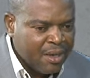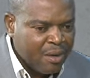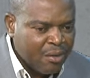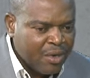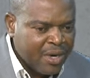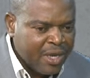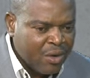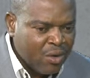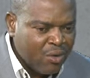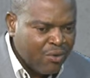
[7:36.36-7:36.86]

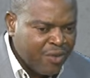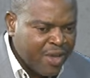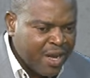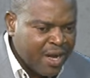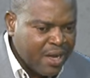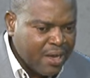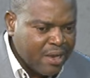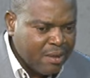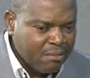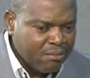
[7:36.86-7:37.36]
They wrote
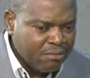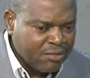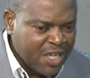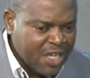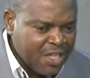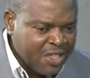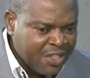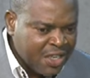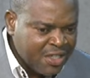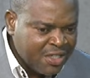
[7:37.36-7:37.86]
very
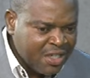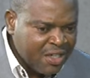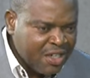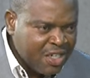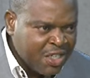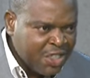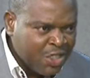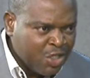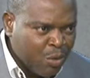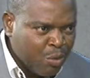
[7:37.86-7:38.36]
interesting
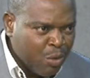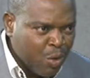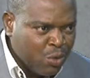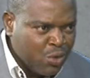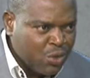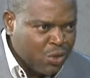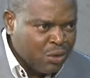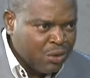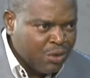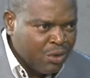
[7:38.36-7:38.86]
literature
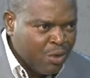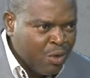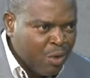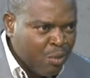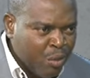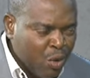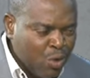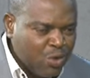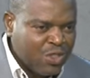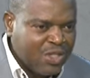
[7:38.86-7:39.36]
books, you know,
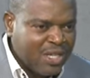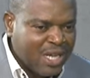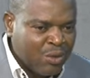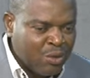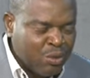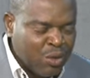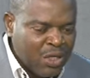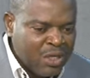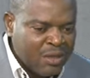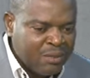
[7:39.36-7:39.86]
books that
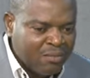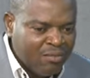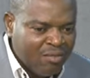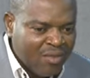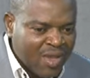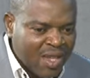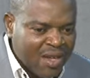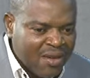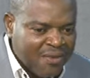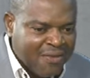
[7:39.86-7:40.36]
will
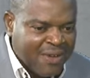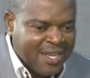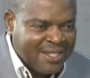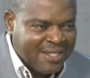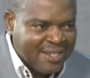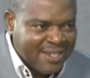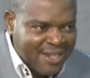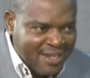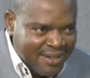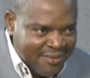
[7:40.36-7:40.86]

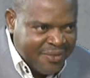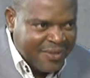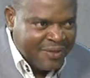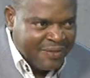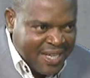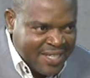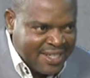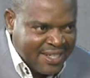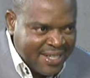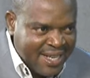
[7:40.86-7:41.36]
fascinate,
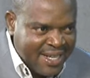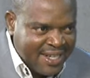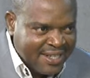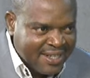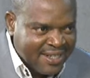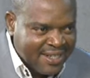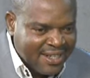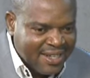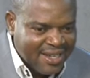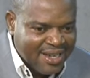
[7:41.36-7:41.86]
fascinate.
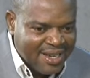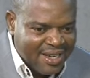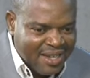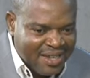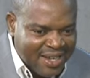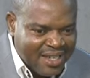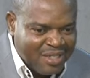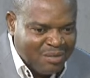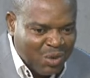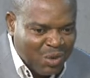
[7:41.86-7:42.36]
Yeah, yeah,
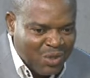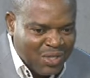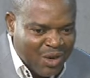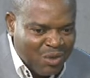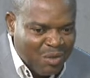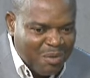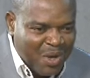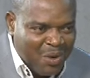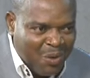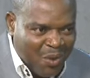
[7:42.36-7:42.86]
yes, people
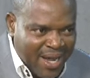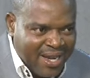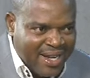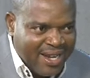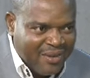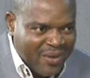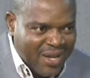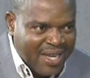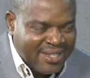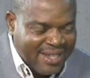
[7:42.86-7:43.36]
that be quite
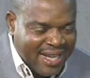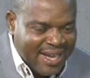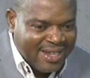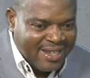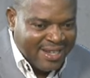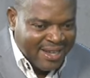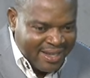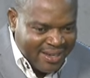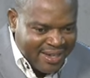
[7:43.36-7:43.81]
yes, uh -huh.